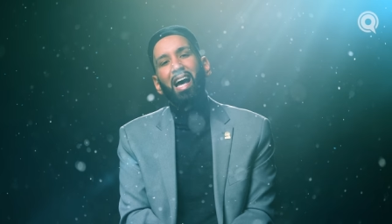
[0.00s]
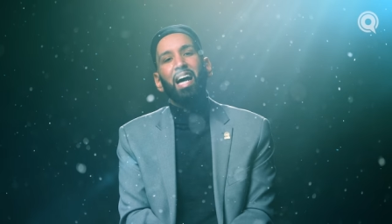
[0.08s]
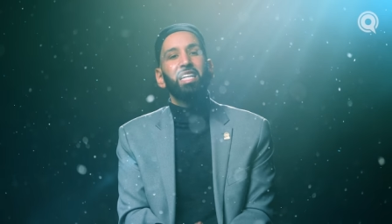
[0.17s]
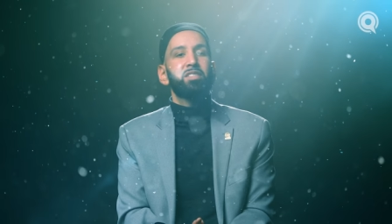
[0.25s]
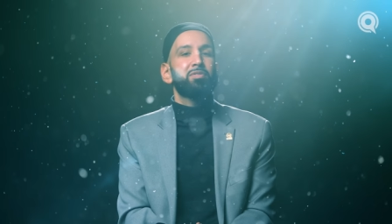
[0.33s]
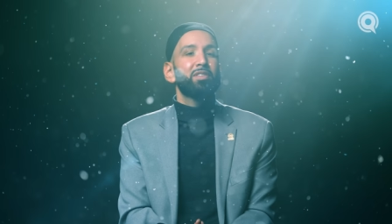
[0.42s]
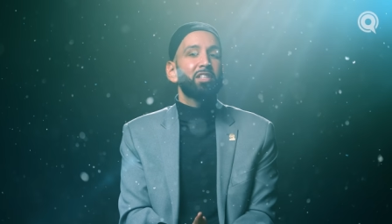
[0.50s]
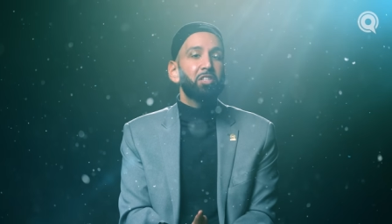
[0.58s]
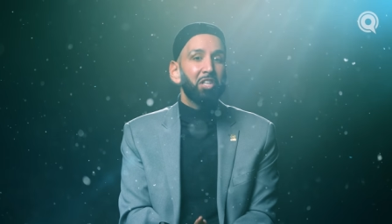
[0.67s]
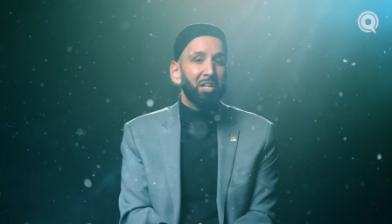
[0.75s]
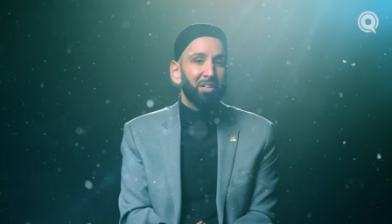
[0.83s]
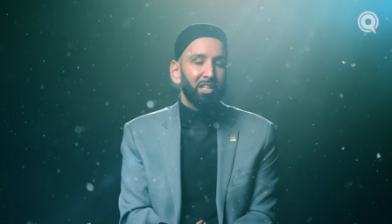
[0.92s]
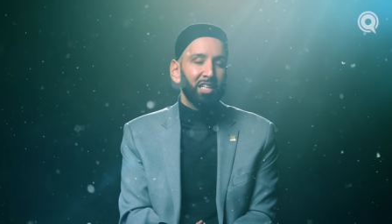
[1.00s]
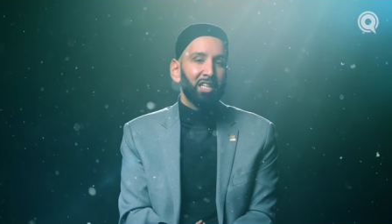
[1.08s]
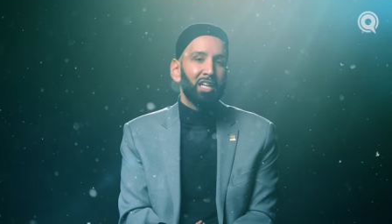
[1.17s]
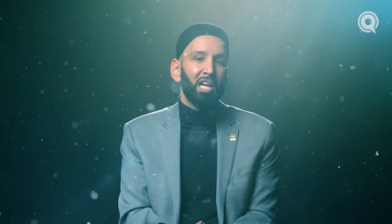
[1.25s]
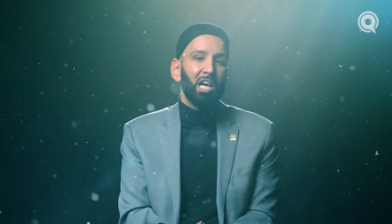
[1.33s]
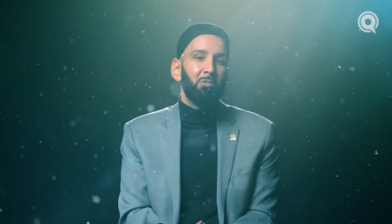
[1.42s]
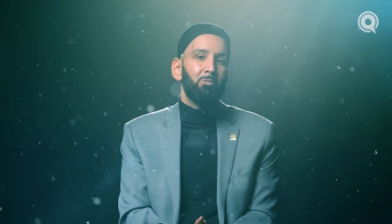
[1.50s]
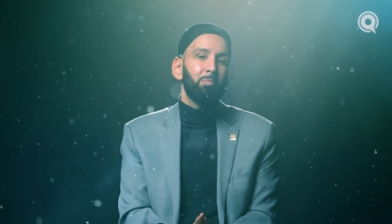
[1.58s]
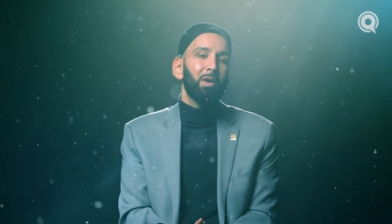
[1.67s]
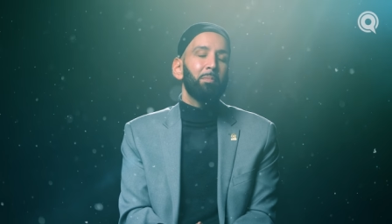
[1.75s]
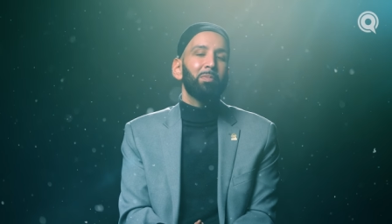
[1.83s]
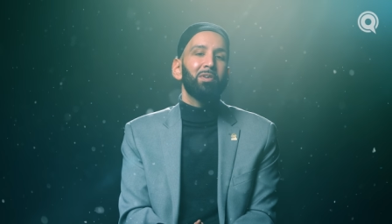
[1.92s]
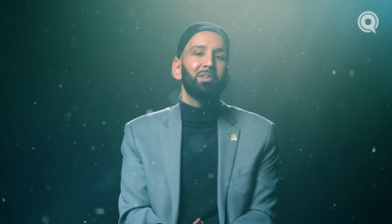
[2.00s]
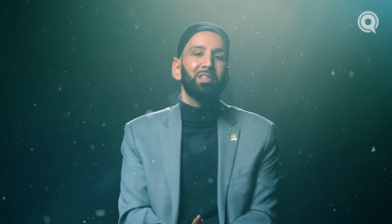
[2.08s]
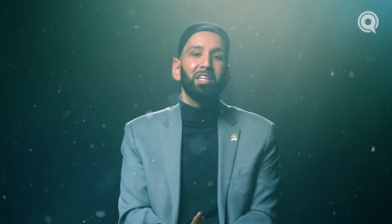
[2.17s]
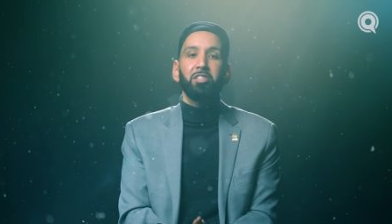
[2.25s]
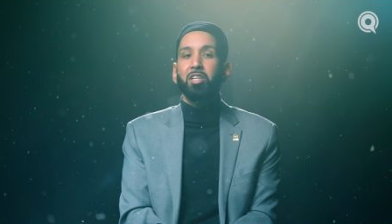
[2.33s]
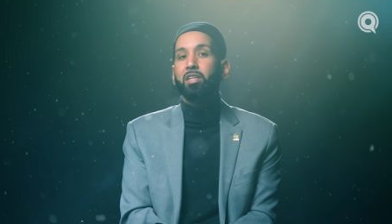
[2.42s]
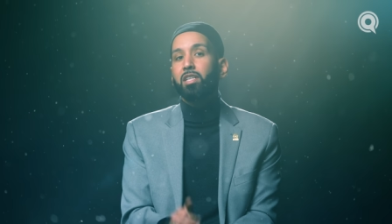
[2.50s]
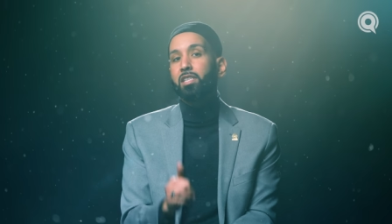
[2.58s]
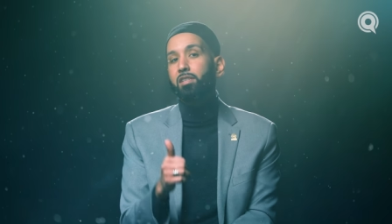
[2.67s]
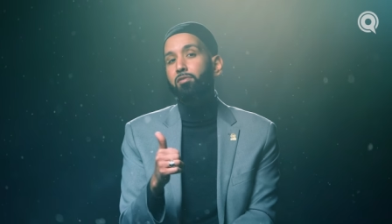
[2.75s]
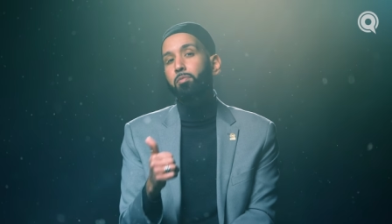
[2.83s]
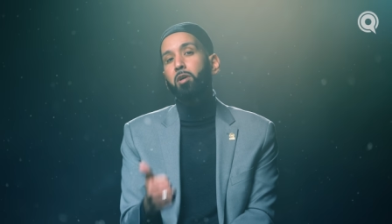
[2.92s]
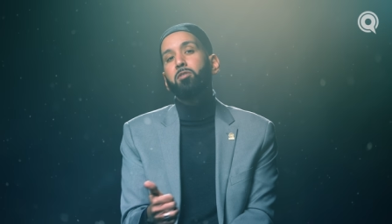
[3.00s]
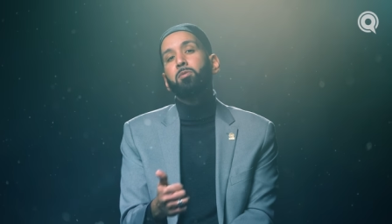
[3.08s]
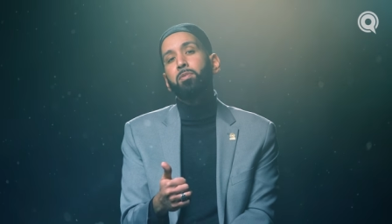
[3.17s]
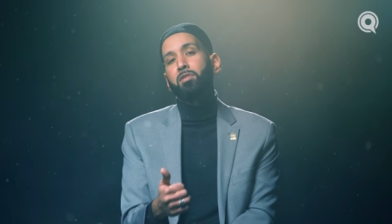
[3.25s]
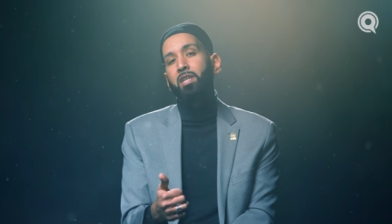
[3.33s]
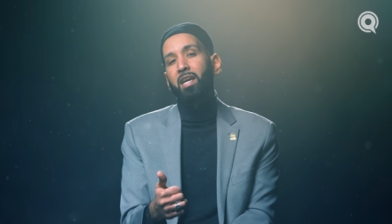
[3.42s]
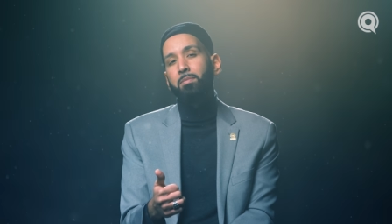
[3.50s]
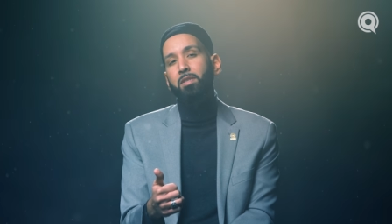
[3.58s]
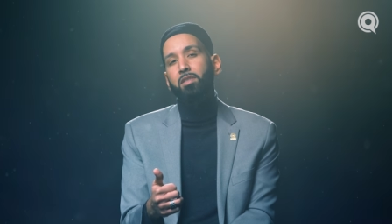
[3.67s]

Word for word: As for the charity, remember that charity is of multiple types.